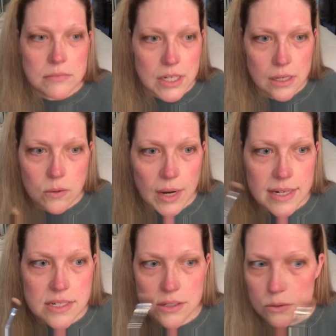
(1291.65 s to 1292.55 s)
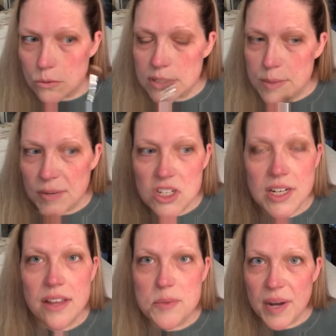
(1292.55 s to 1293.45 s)
you know, I do smudge
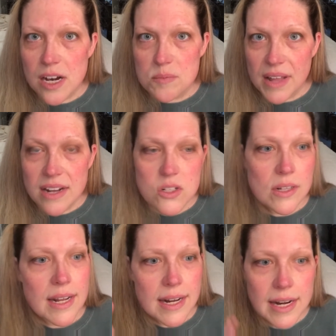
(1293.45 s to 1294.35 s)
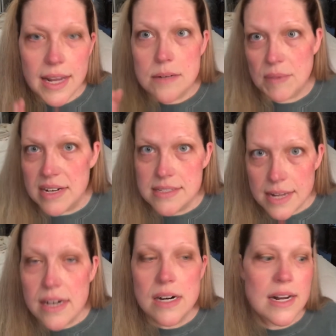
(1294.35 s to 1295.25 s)
out the bottom lash line and
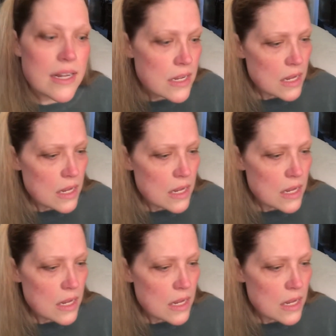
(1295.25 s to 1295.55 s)
mascara.